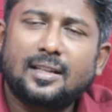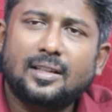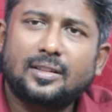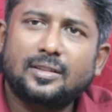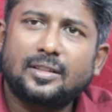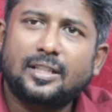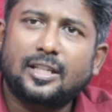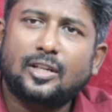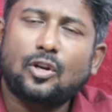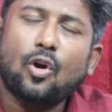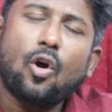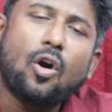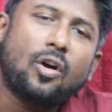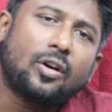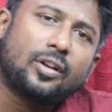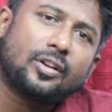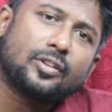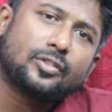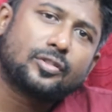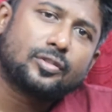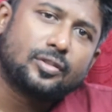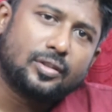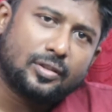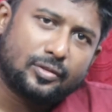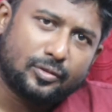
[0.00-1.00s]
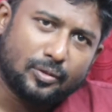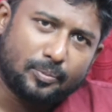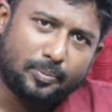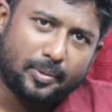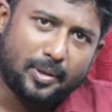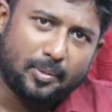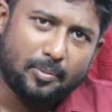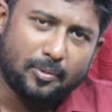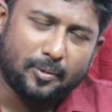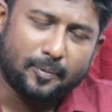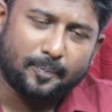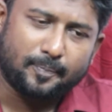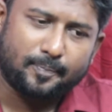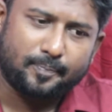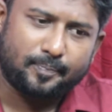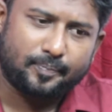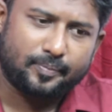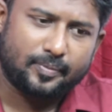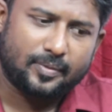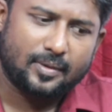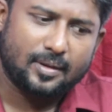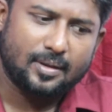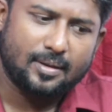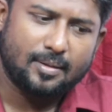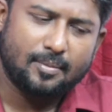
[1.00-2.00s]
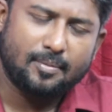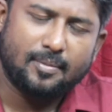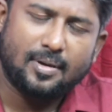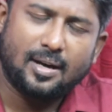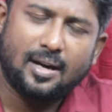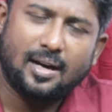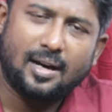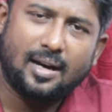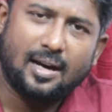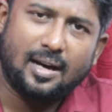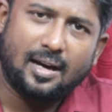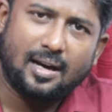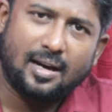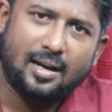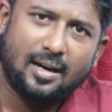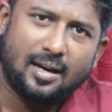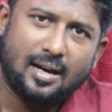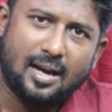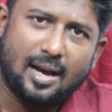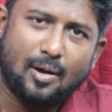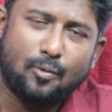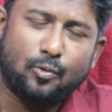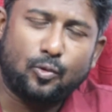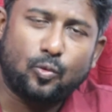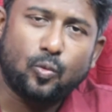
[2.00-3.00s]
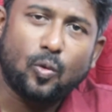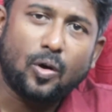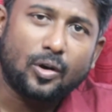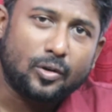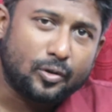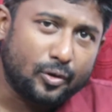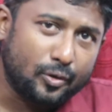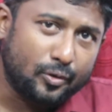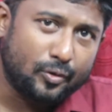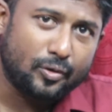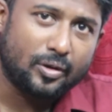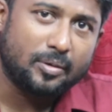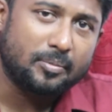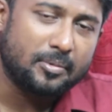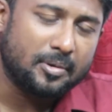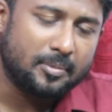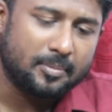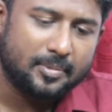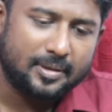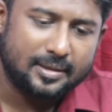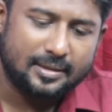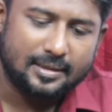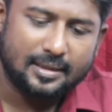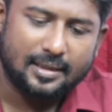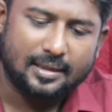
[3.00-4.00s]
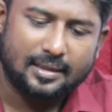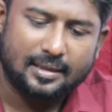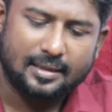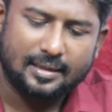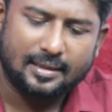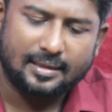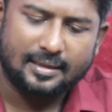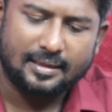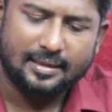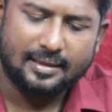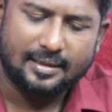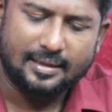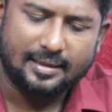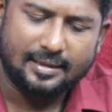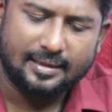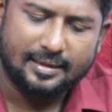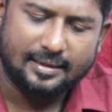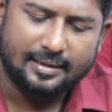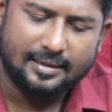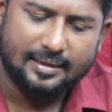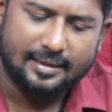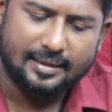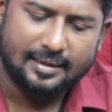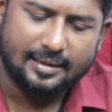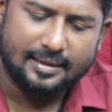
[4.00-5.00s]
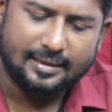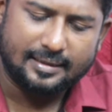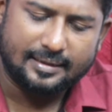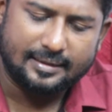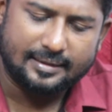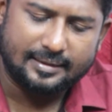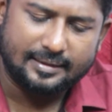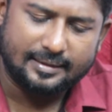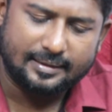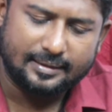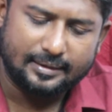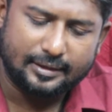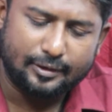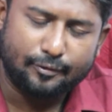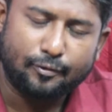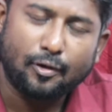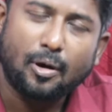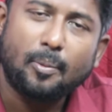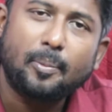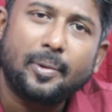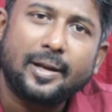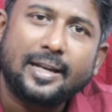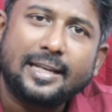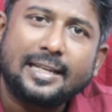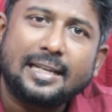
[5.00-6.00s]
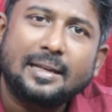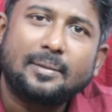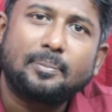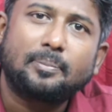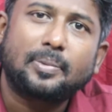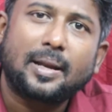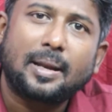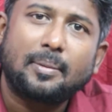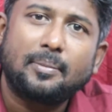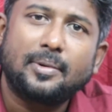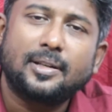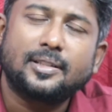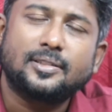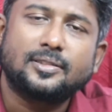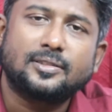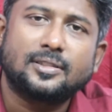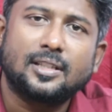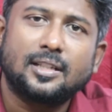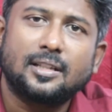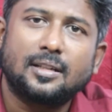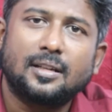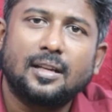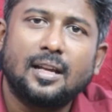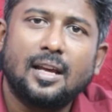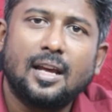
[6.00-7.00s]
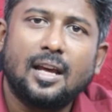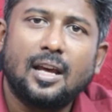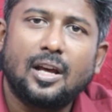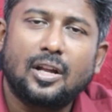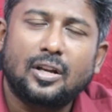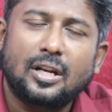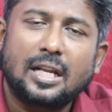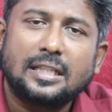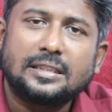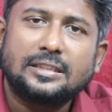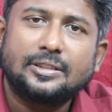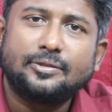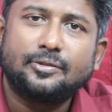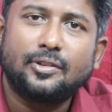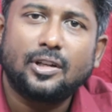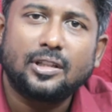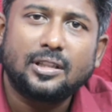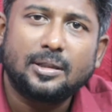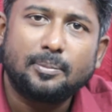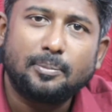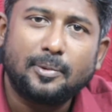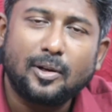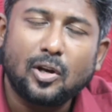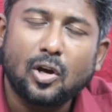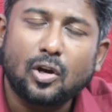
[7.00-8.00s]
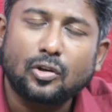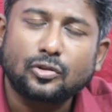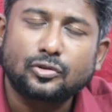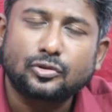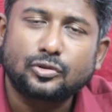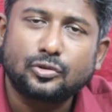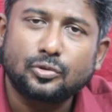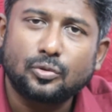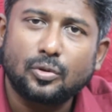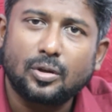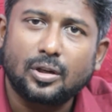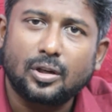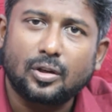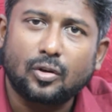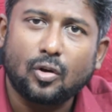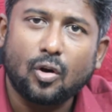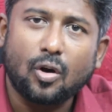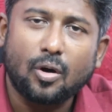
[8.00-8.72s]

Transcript: the Congress Supremo, I would want you to remember that the former Indian Prime Minister Rajiv Gandhi belongs to a